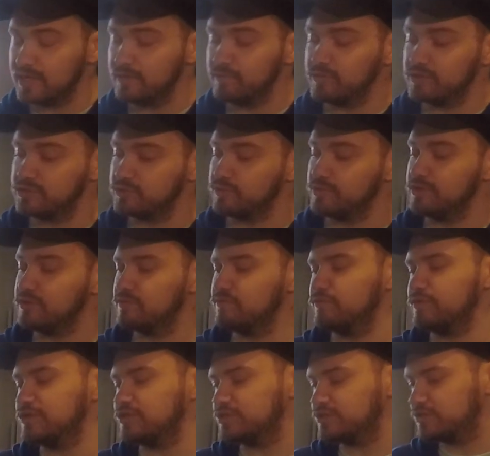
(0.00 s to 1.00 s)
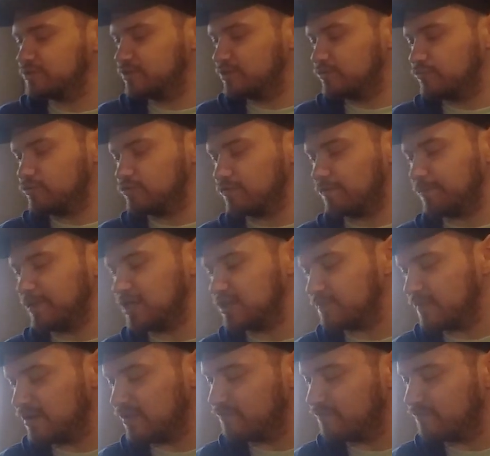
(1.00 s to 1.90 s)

which was replaced by the